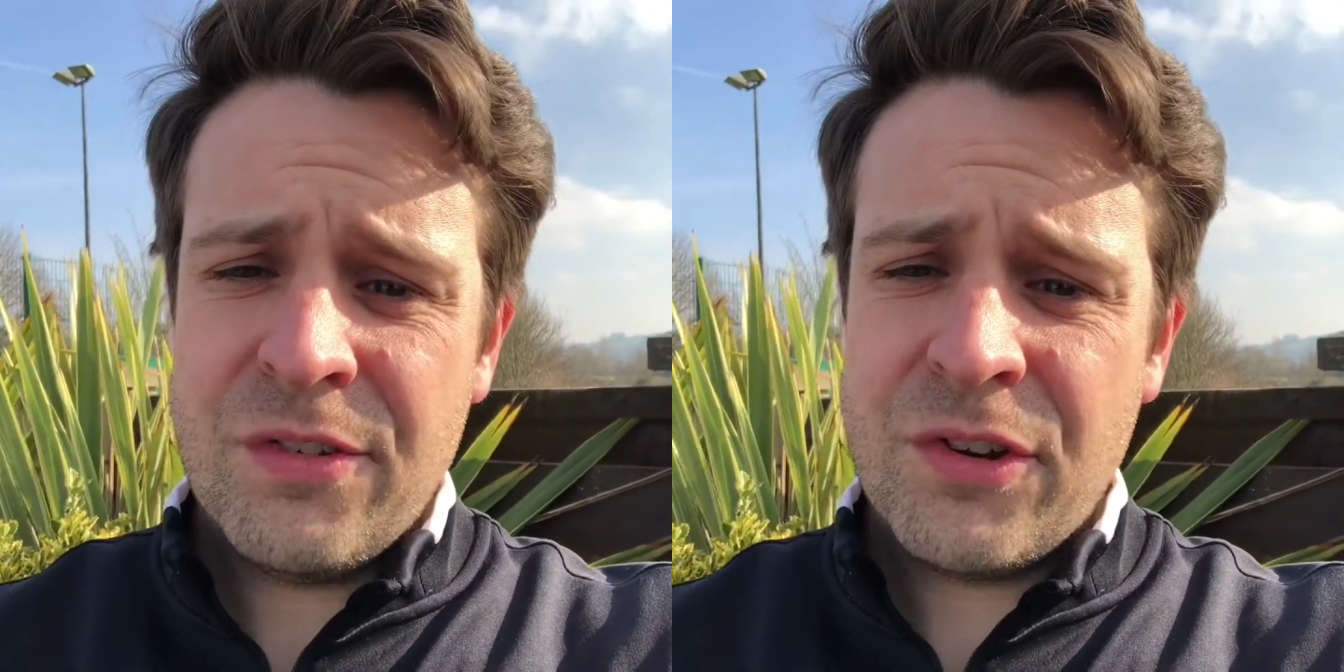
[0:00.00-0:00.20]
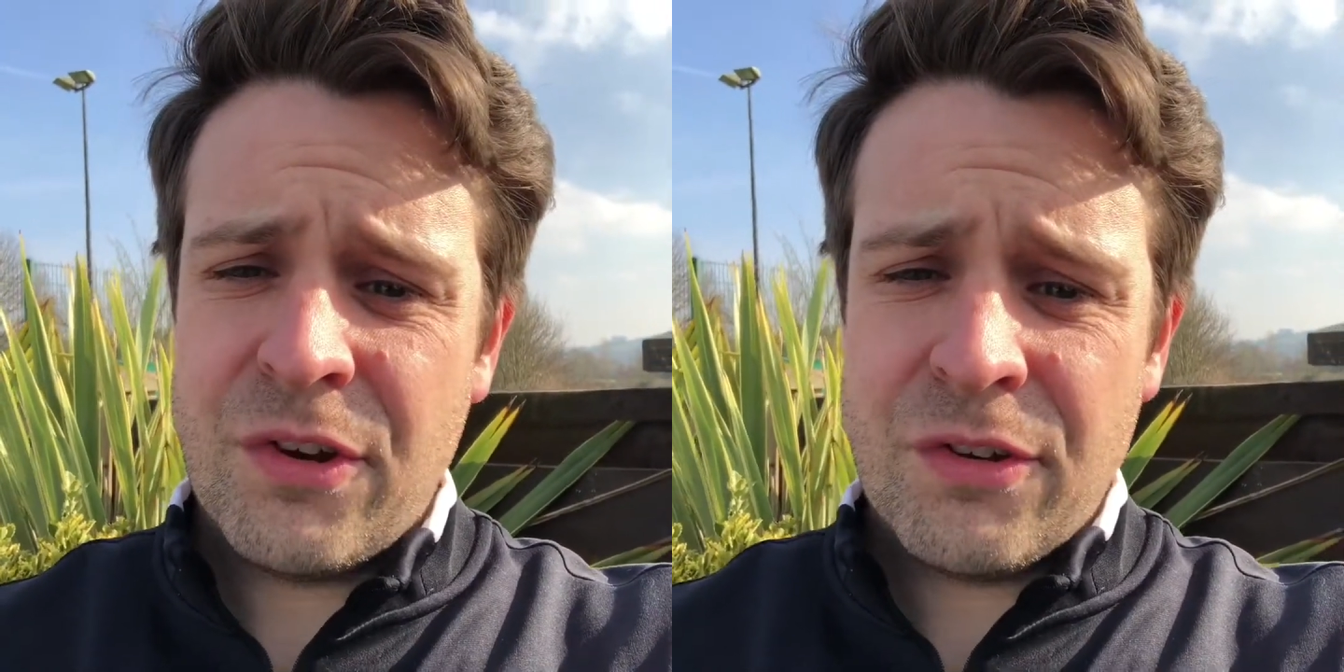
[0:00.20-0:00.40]
It
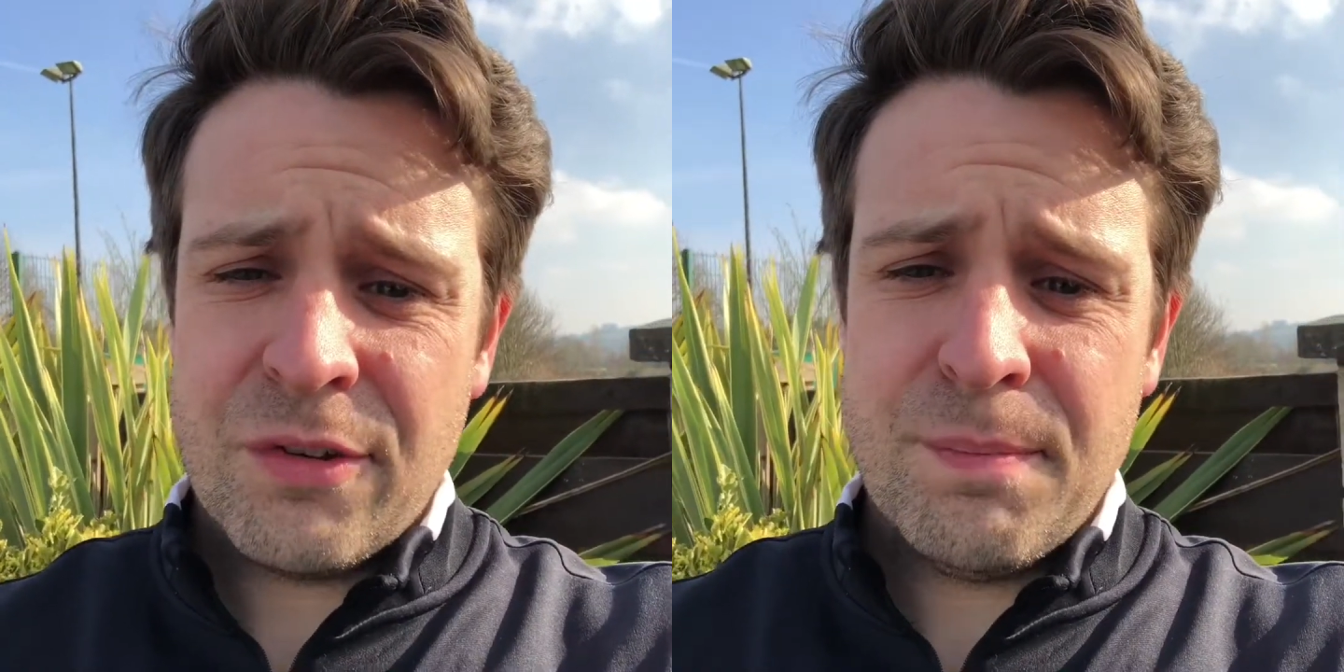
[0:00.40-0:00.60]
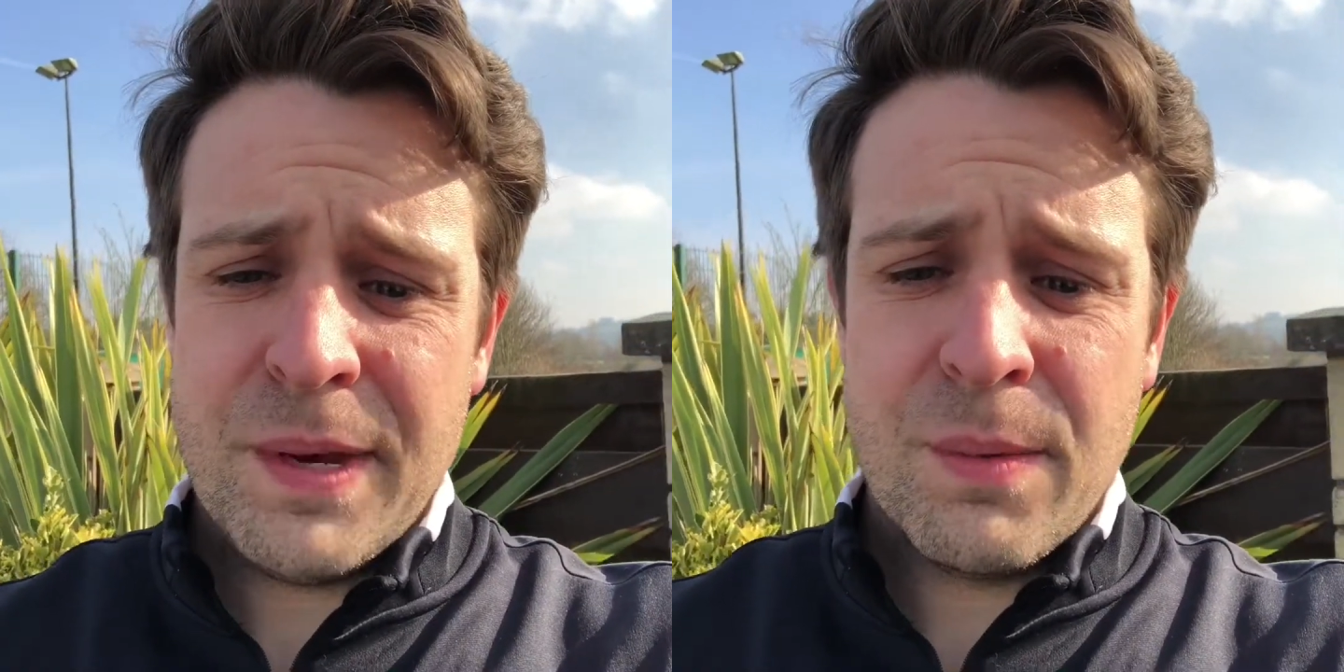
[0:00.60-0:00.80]
shouldn't
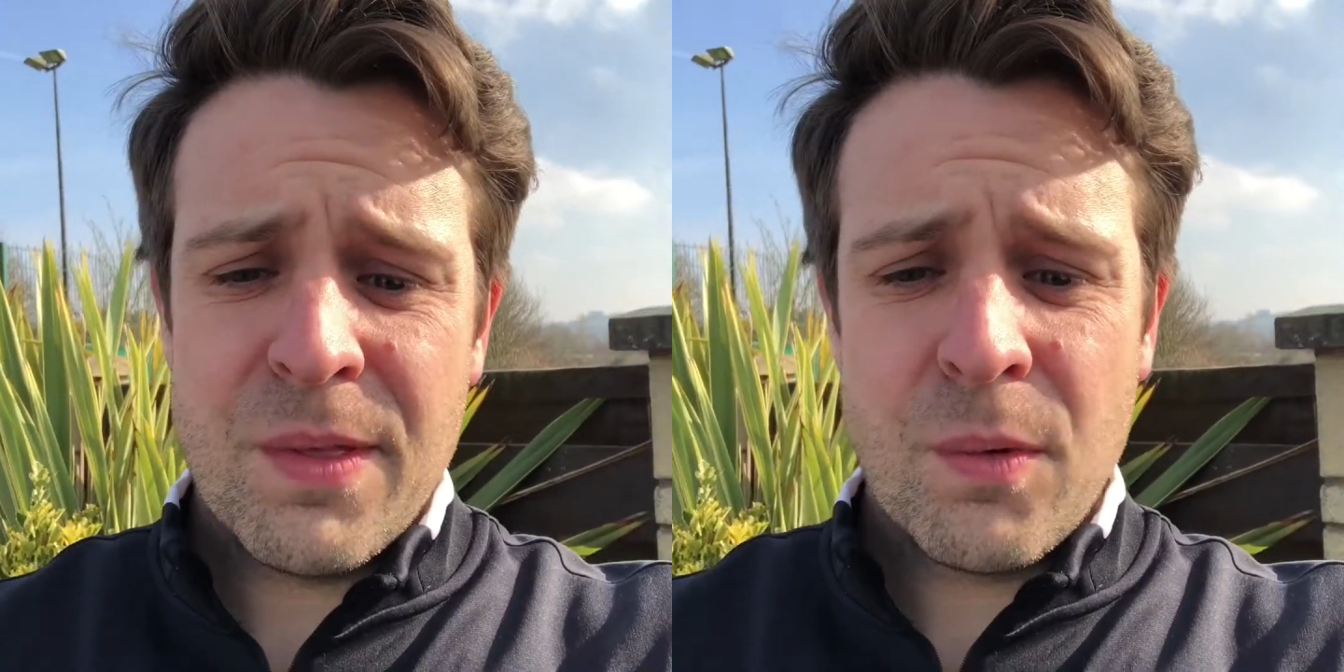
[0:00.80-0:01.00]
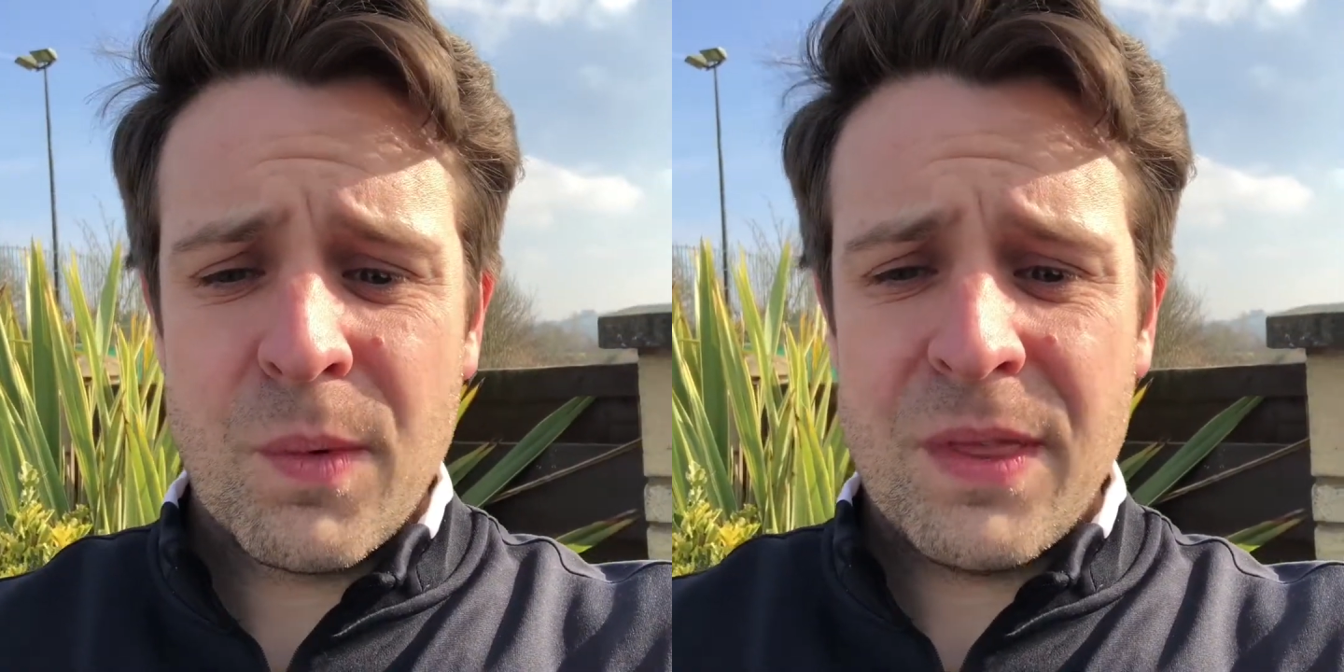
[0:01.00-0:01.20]
just be
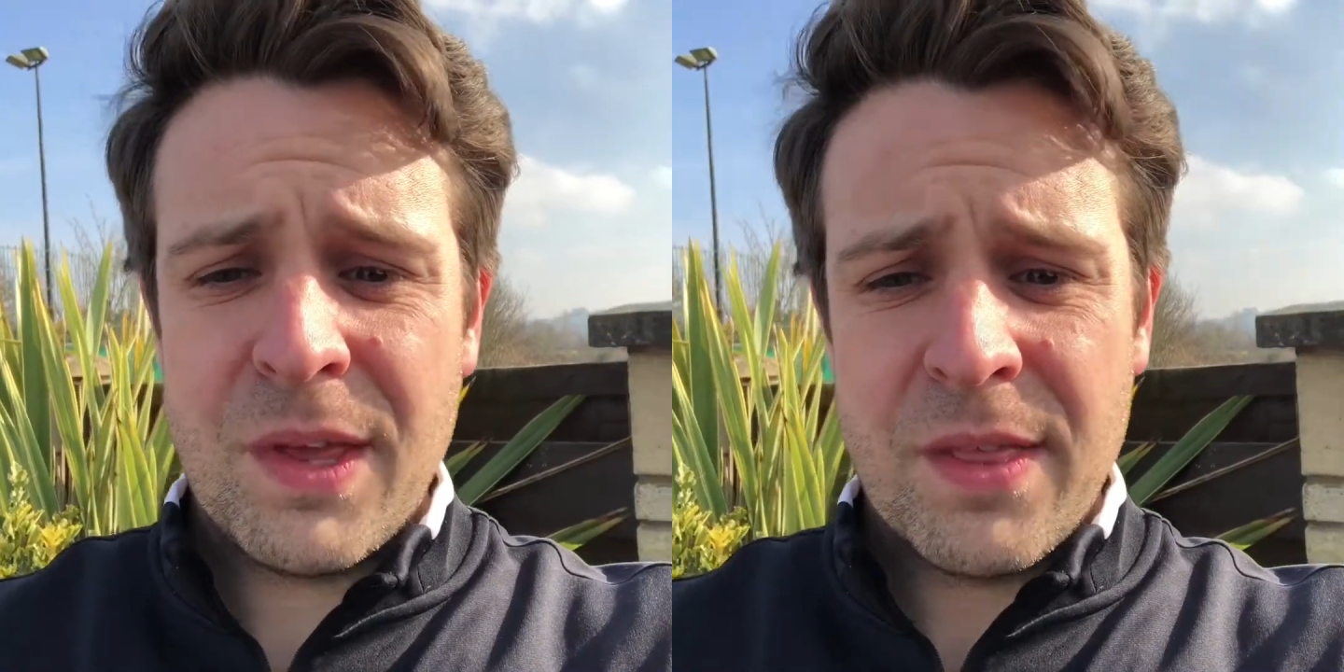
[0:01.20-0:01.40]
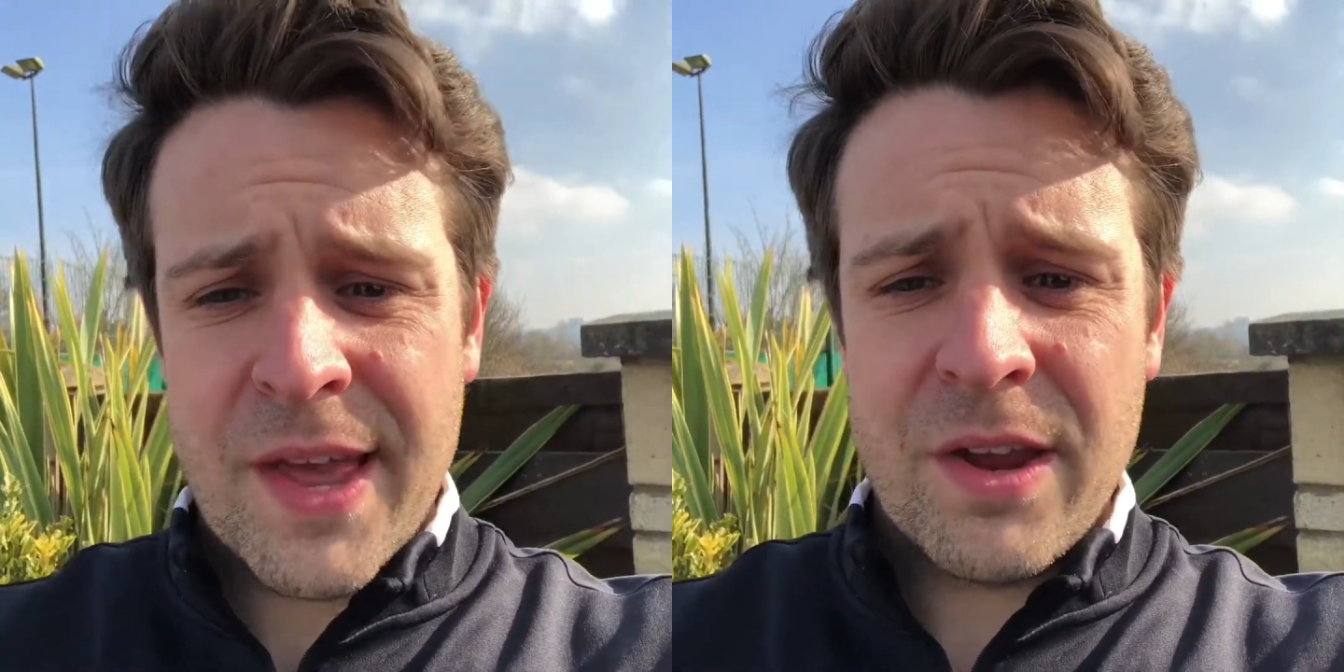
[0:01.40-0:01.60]
whether we
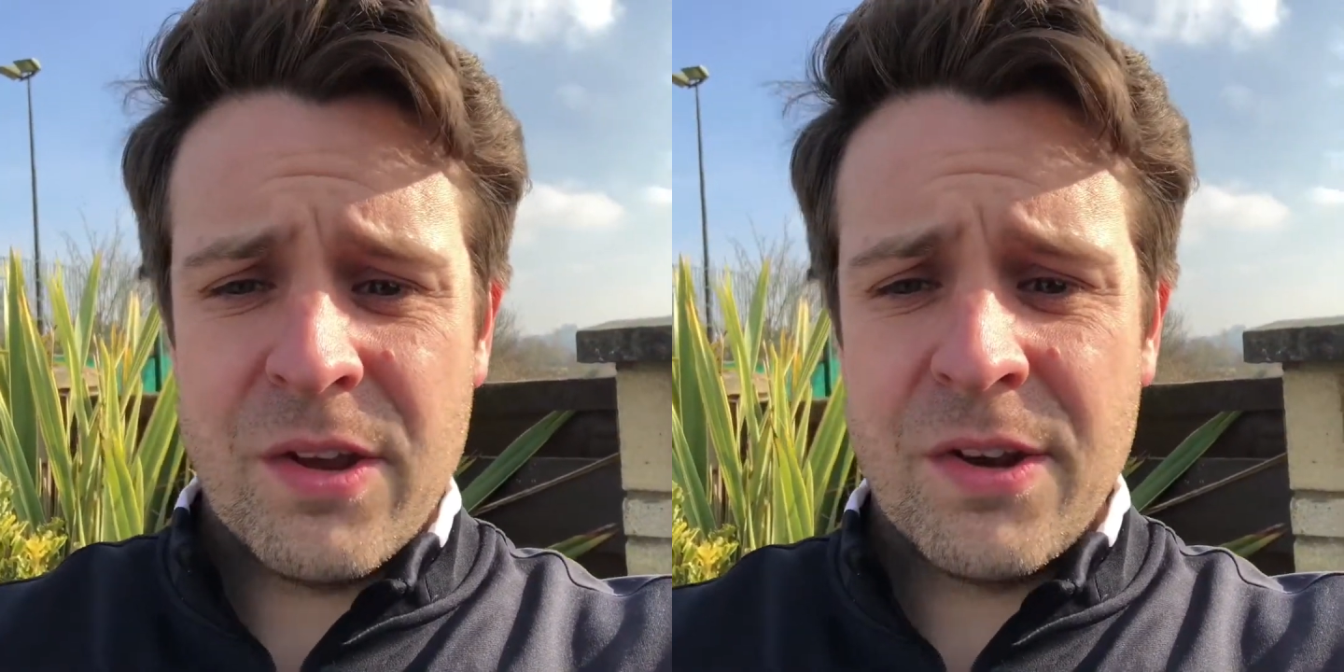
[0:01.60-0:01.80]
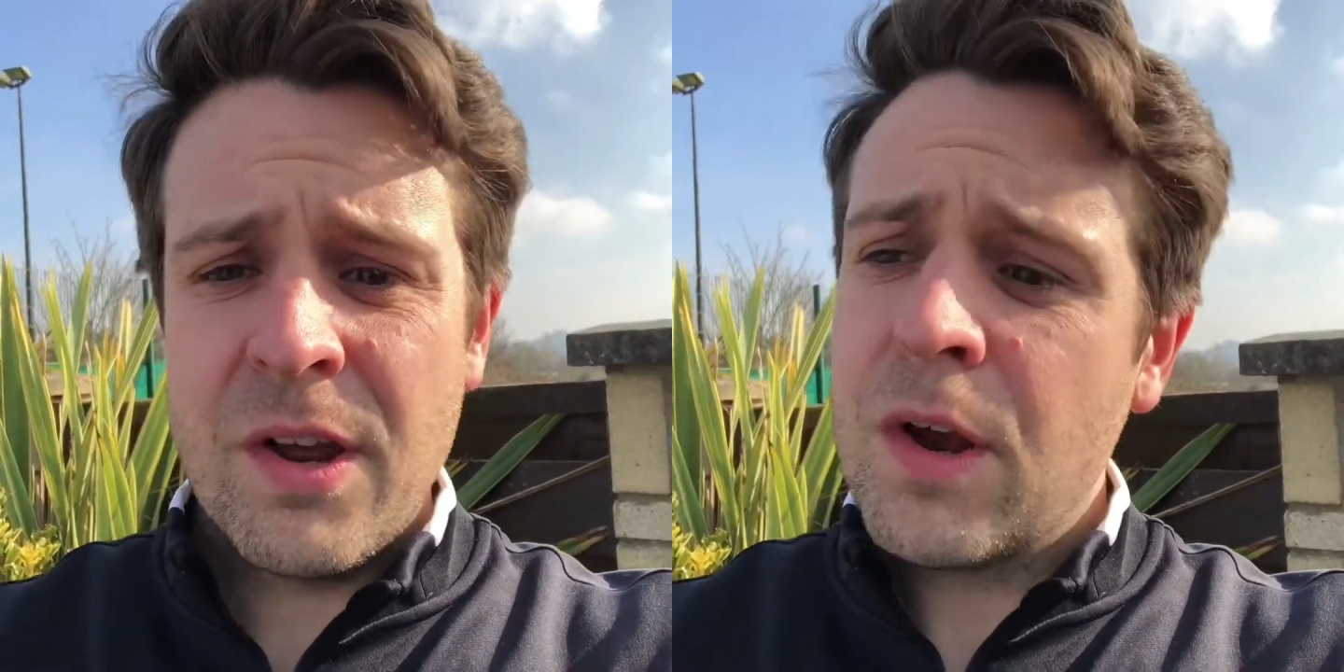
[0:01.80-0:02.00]
think they're
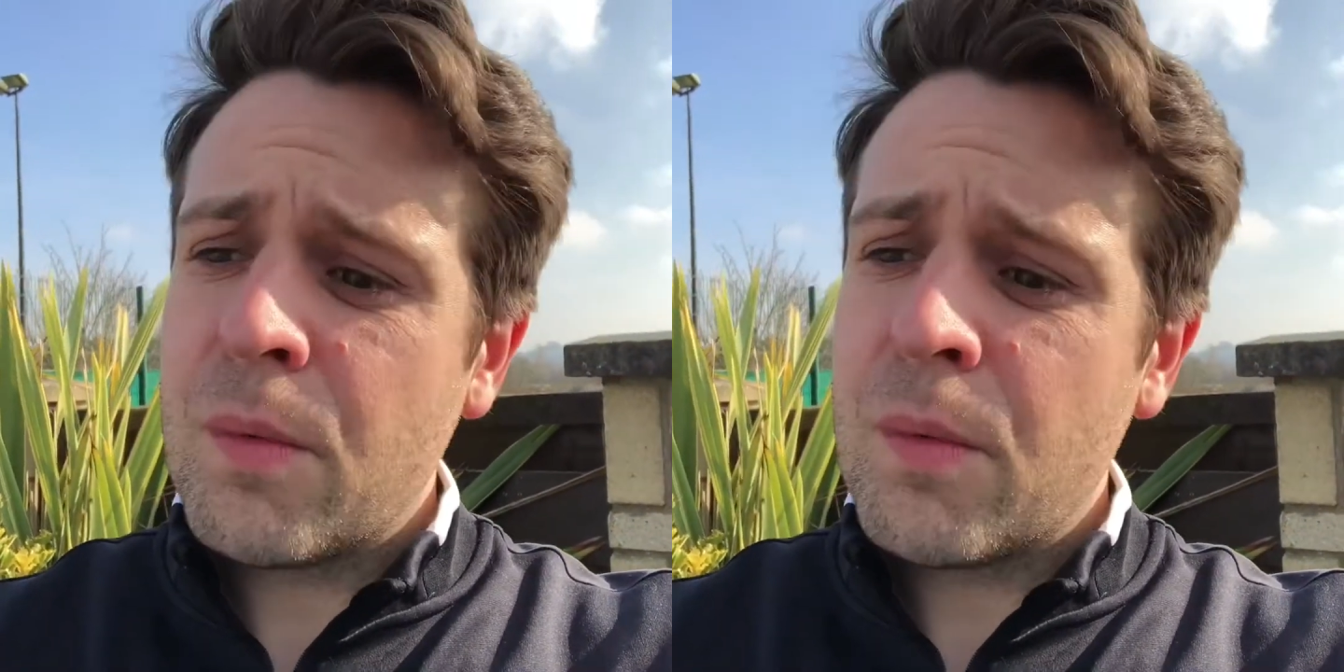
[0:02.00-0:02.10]
good.